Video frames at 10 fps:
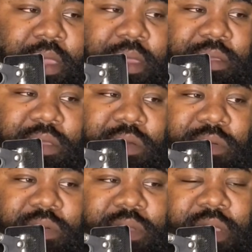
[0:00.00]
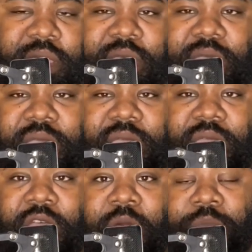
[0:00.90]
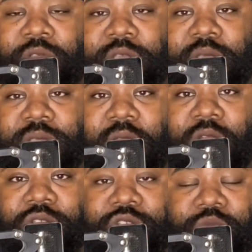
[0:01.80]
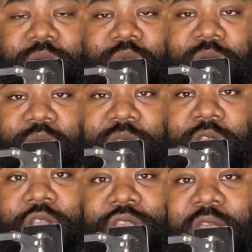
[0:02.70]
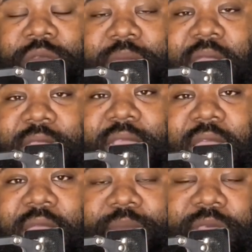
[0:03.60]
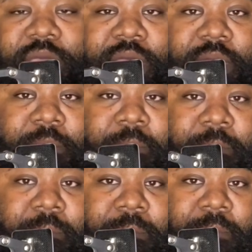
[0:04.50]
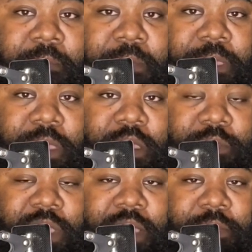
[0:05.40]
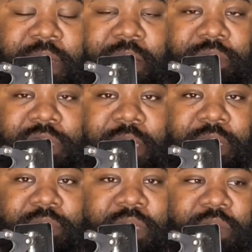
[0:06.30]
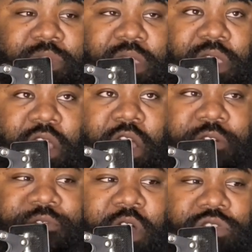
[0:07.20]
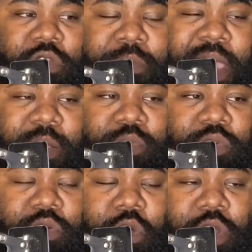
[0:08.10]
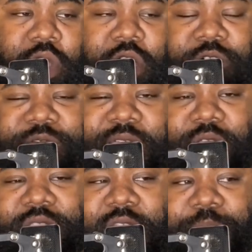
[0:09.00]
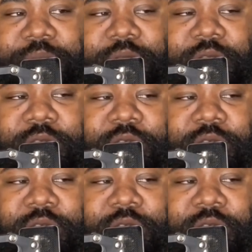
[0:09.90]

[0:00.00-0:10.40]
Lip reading: So it almost concerns you with their judgment at times. You know what I mean? I'm not going to say it all falls on Matt Rhule or it all fell on Tepper.